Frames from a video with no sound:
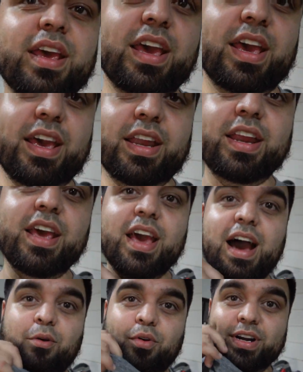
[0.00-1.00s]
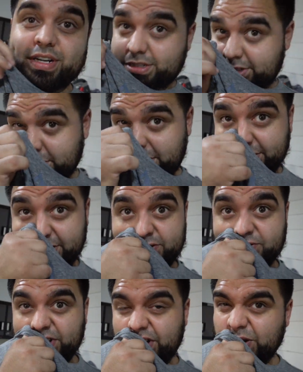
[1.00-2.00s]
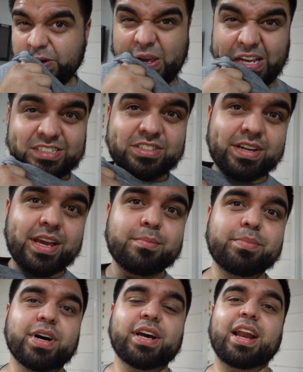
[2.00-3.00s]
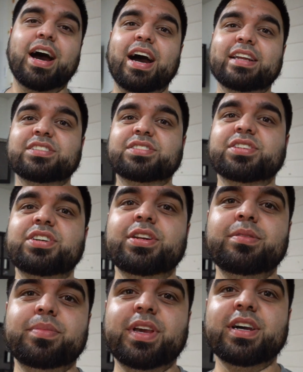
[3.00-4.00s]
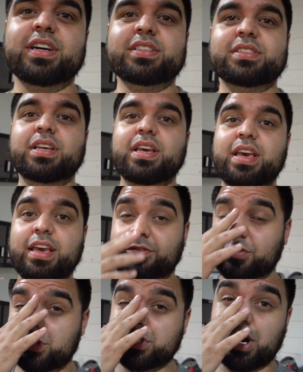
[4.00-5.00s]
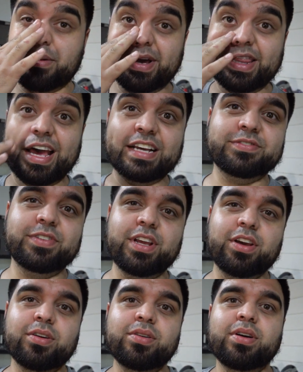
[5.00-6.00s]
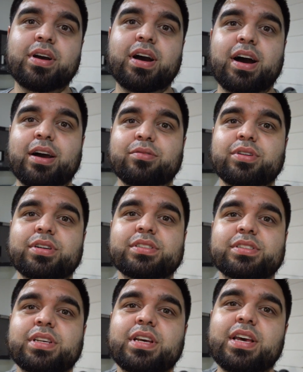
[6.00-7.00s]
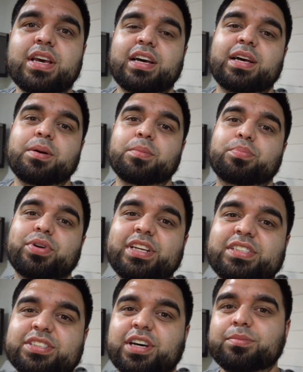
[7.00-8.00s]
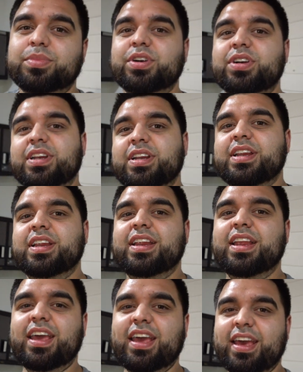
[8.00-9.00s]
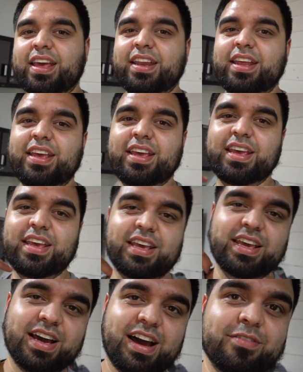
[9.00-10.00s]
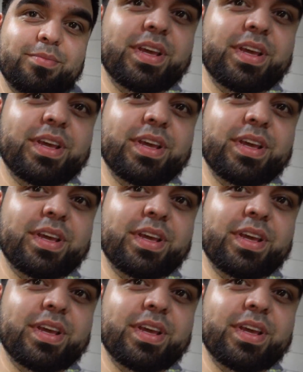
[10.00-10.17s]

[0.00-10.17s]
And I wanted to start this video yesterday, but I just couldn't because if you saw my last video, I was pretty sunburnt and I've